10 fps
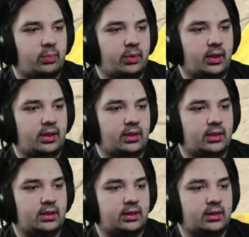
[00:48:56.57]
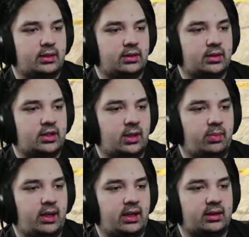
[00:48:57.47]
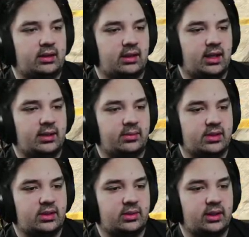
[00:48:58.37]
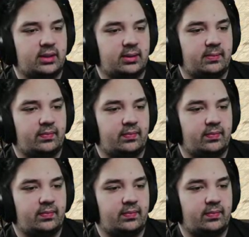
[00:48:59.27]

But Champagne at the line was doing